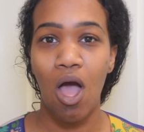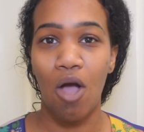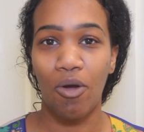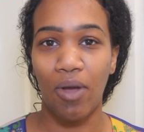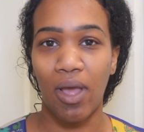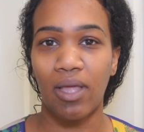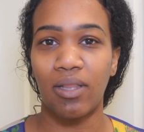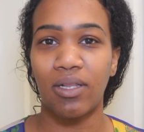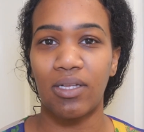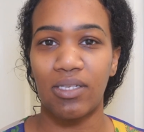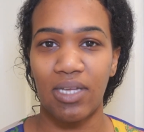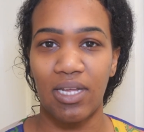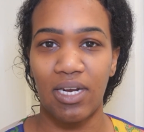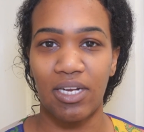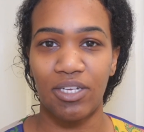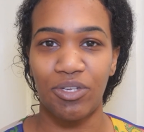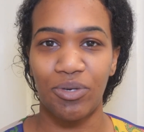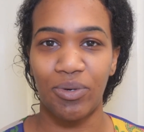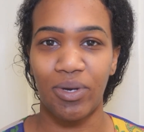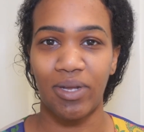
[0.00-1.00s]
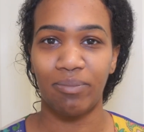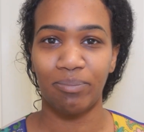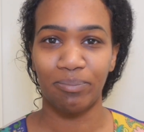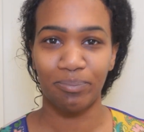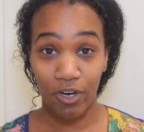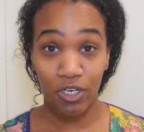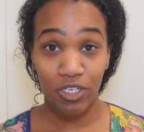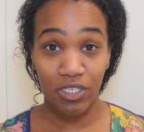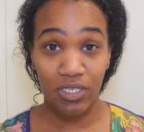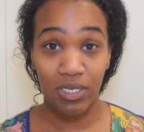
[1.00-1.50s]
Okay, let's get into it.
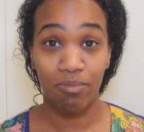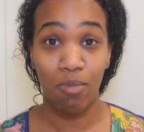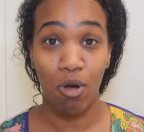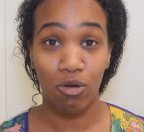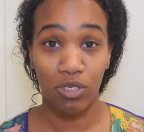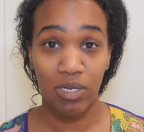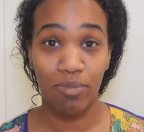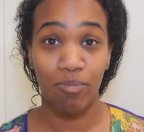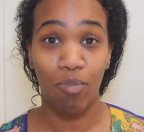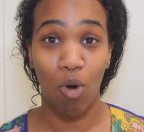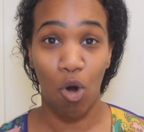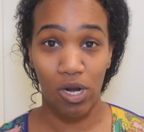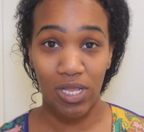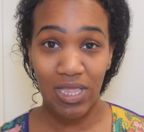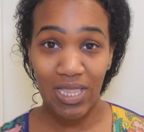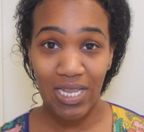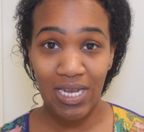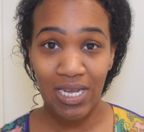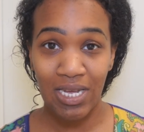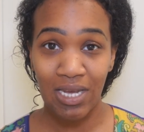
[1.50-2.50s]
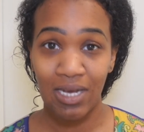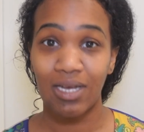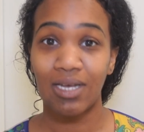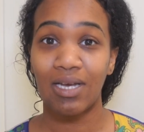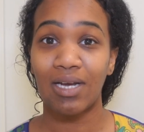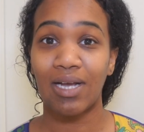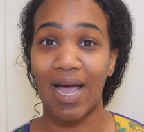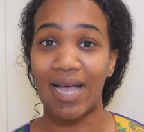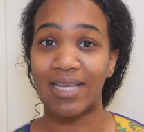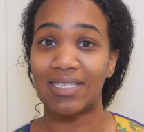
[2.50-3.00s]
First and most importantly,
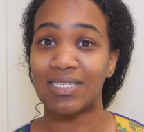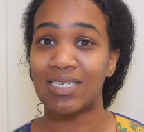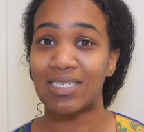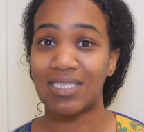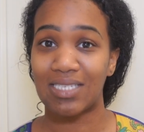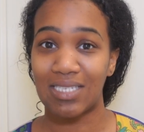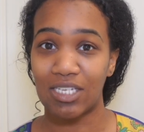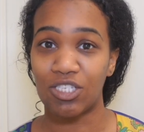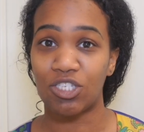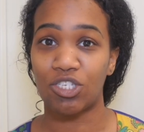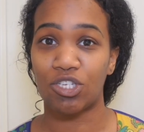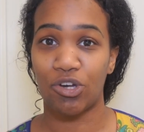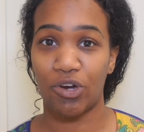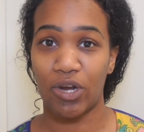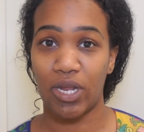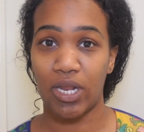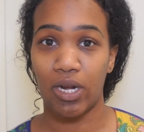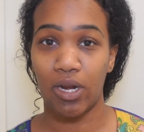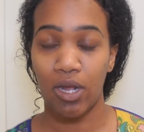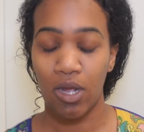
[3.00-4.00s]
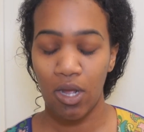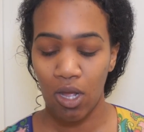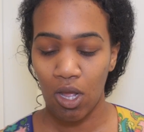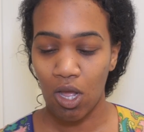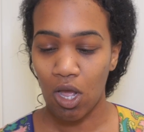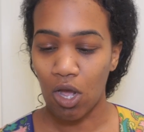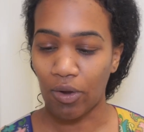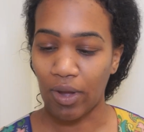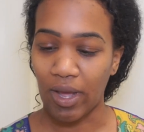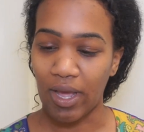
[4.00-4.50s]
guys, sunscreen.
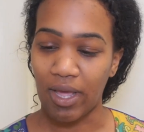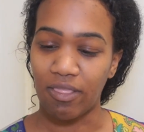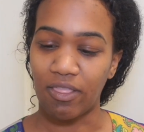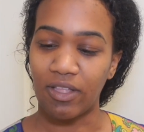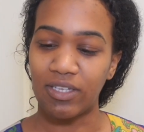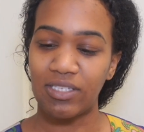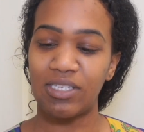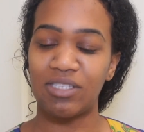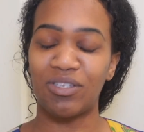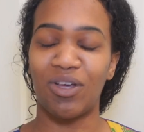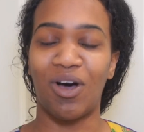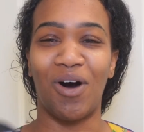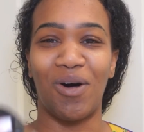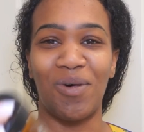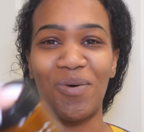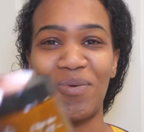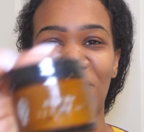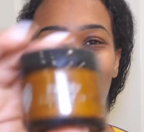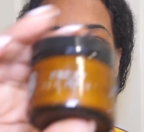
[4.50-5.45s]
Okay, this is all